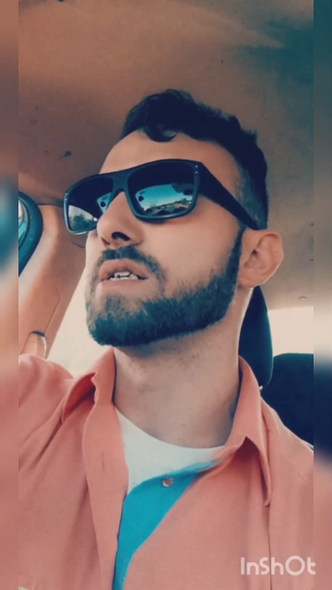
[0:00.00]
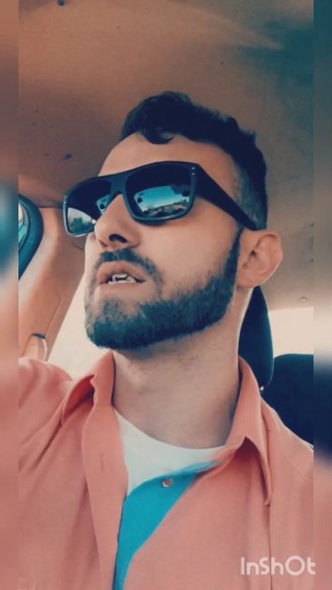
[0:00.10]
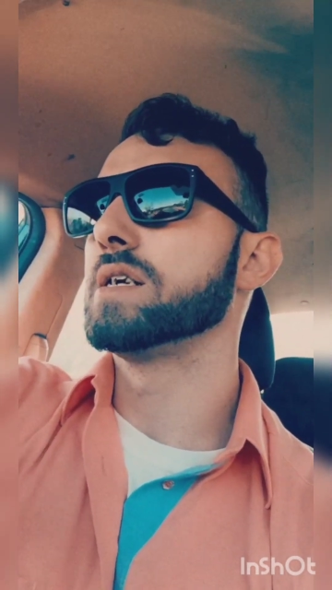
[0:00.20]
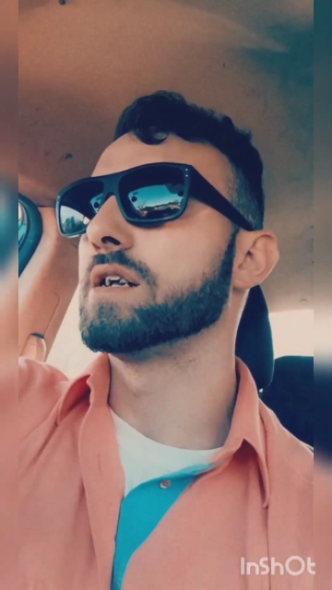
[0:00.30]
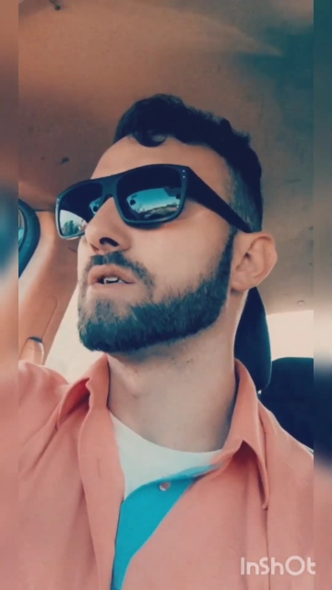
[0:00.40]

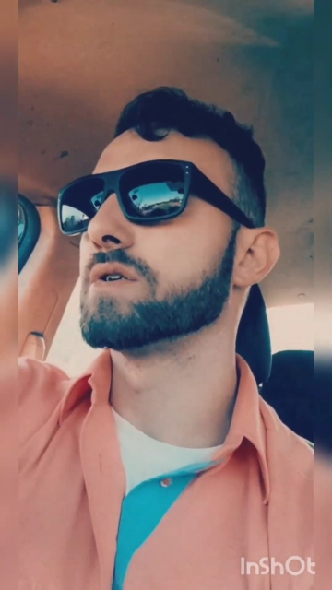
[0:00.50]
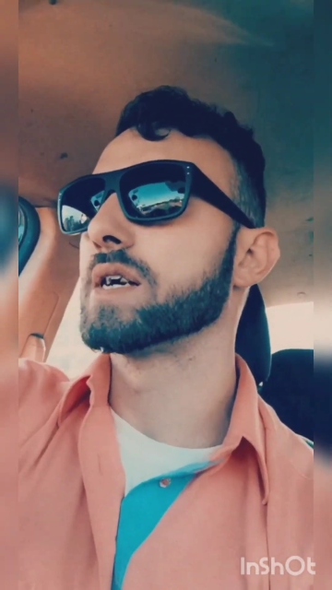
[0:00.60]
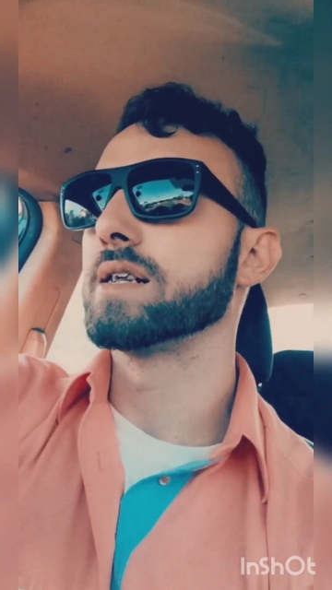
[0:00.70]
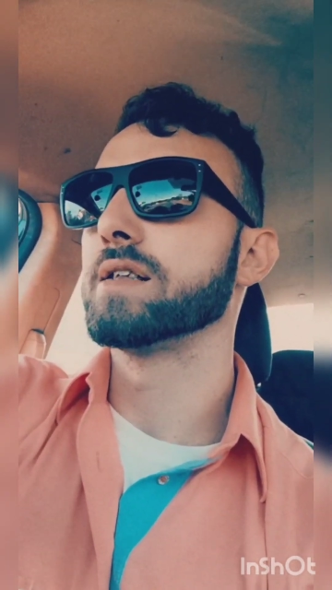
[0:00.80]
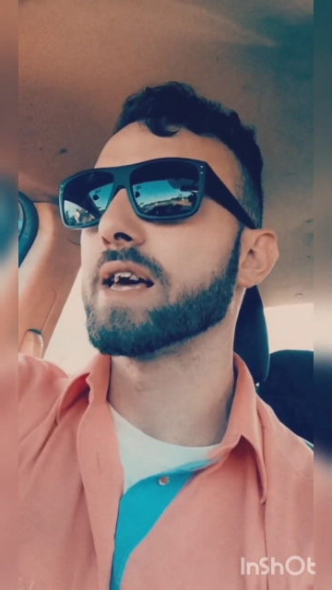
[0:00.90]
you know,
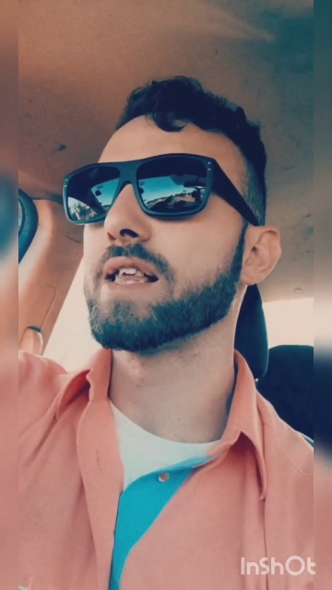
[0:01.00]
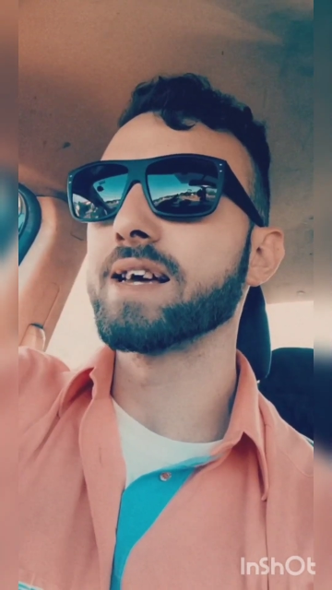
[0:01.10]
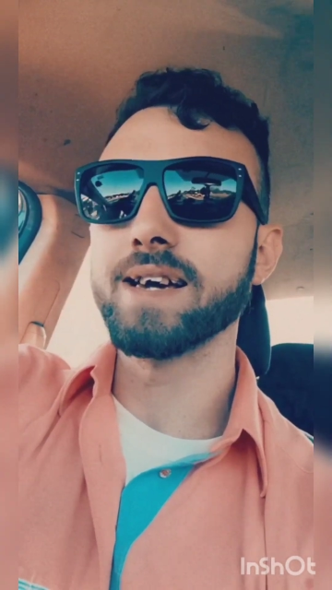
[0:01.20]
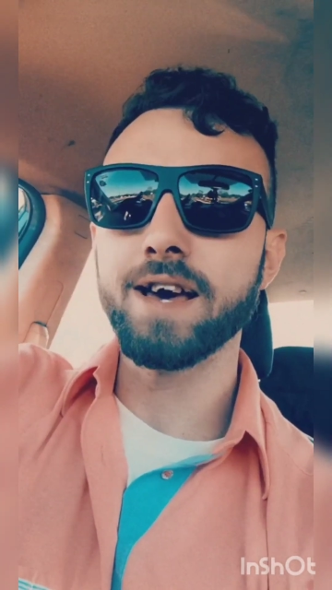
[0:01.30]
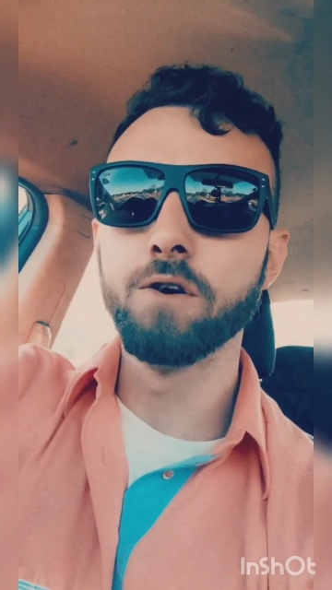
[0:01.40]
they can
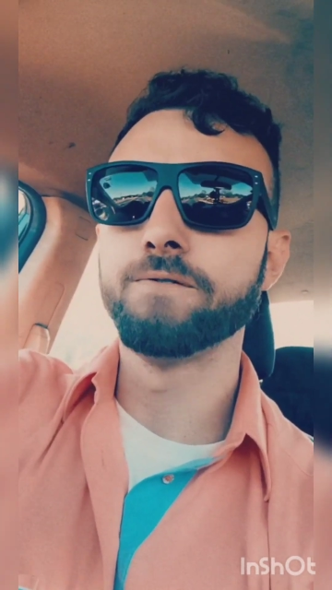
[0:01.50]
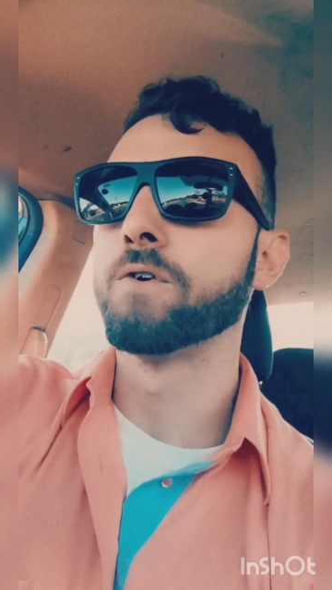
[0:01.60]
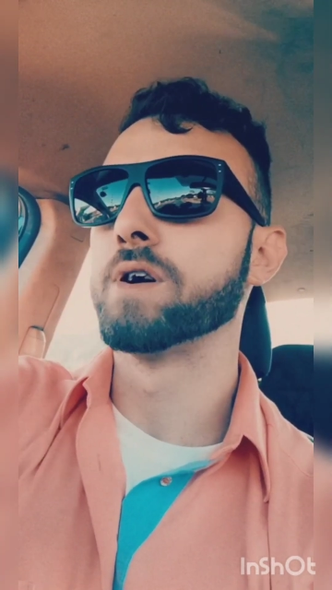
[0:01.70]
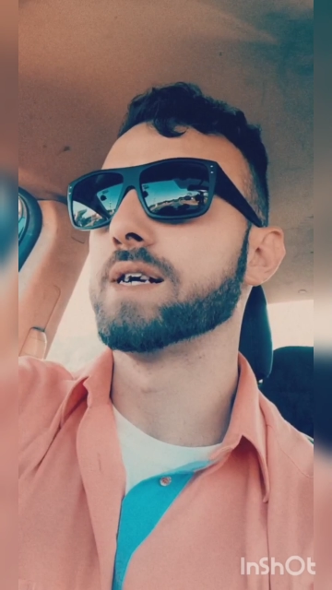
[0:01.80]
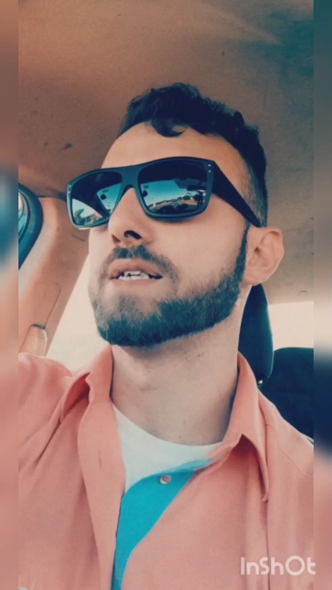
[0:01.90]
get help
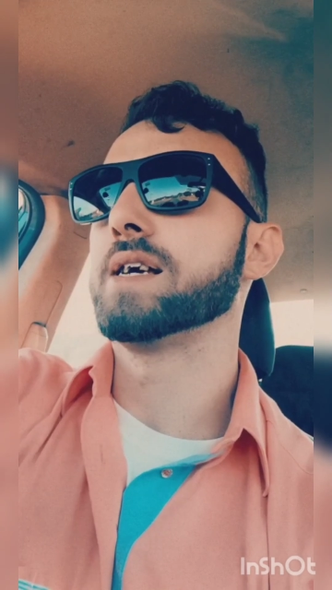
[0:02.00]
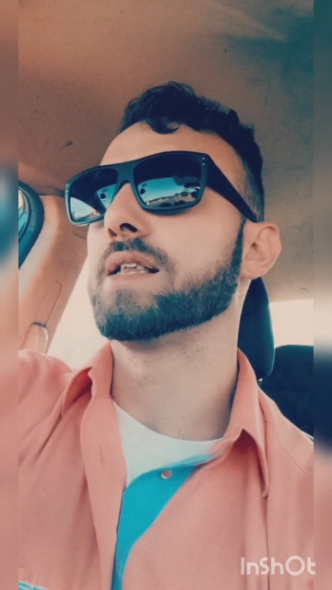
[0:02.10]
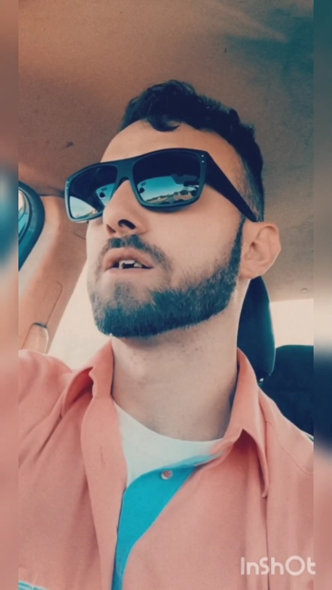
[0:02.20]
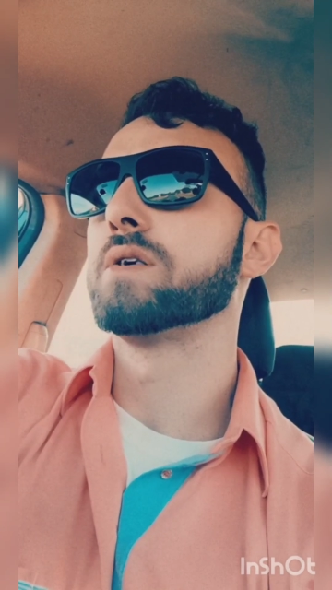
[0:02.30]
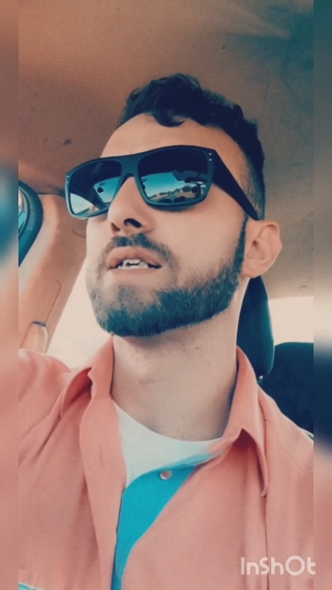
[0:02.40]
for it, and they
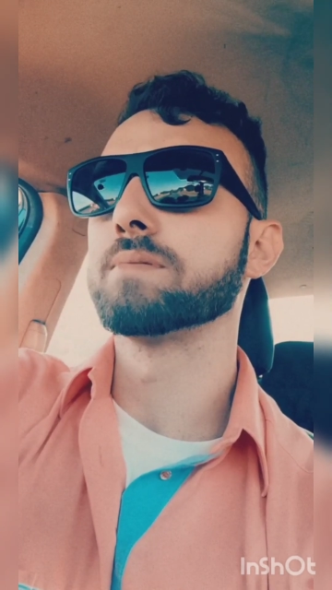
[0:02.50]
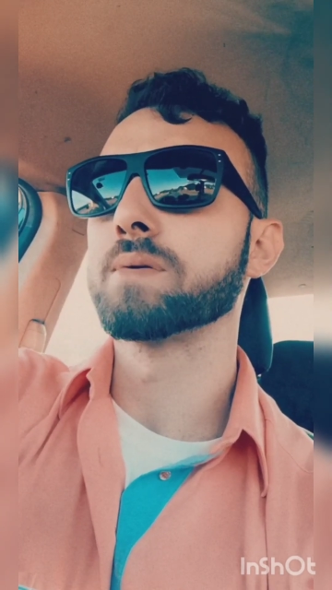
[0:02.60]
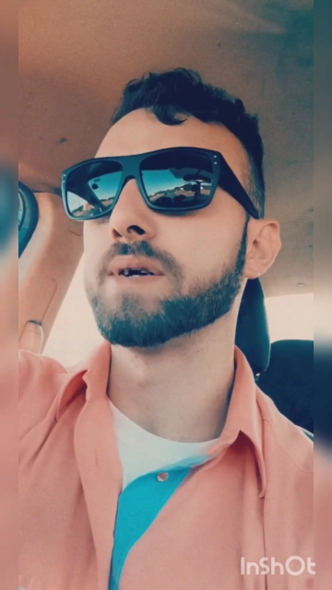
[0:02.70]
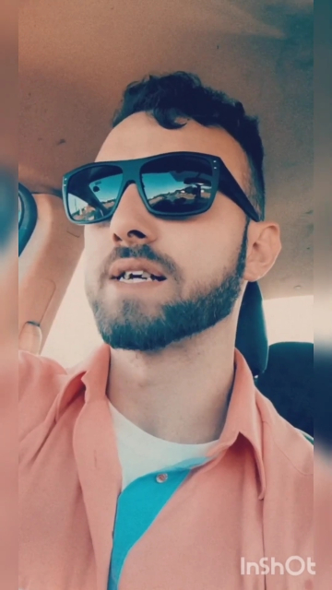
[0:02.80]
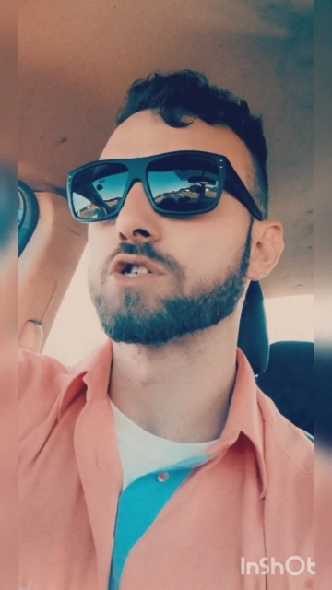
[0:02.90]
don't end up
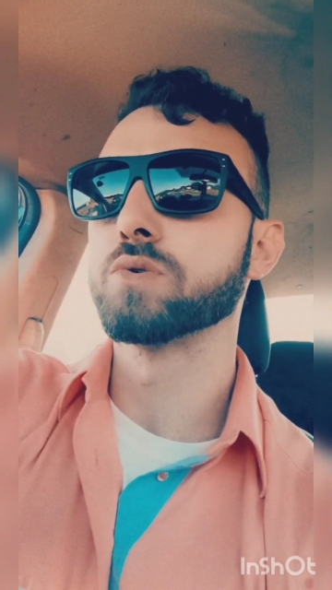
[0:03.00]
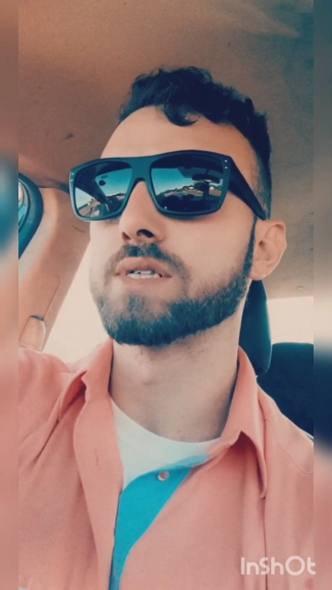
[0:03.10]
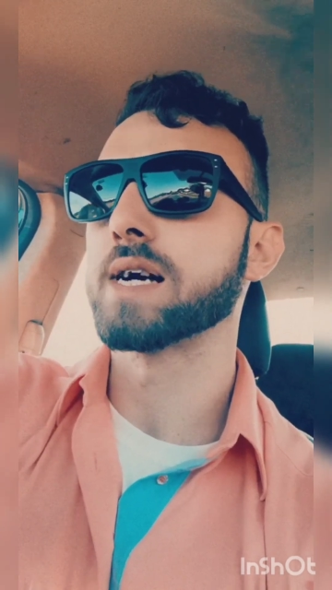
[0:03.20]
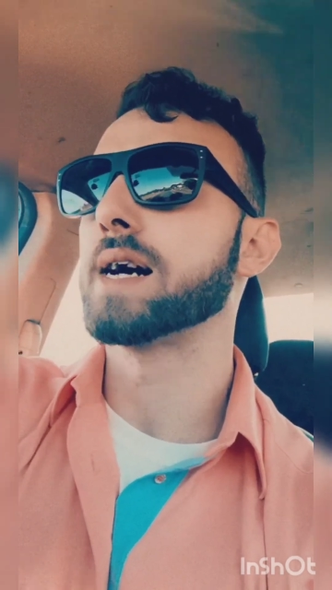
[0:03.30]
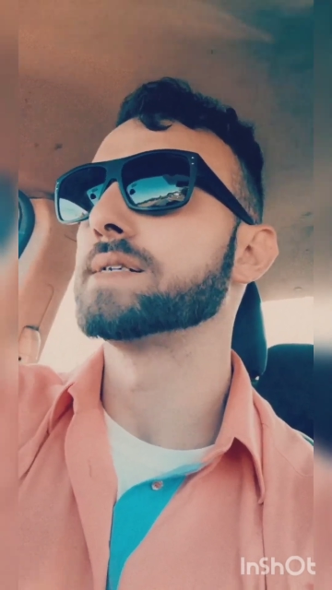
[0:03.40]
committing
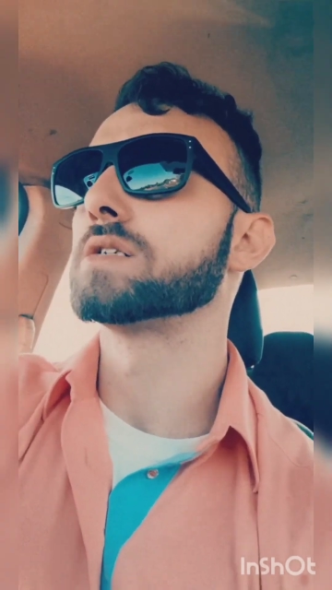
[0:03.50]
suicide.